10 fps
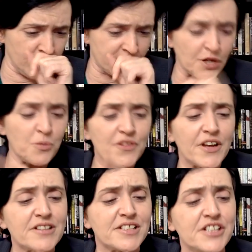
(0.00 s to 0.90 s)
So what
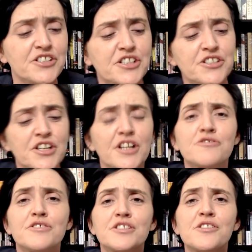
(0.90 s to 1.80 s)
they are teaching
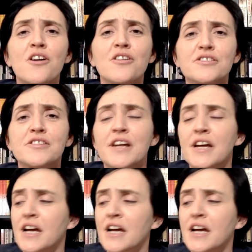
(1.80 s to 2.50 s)
children is not,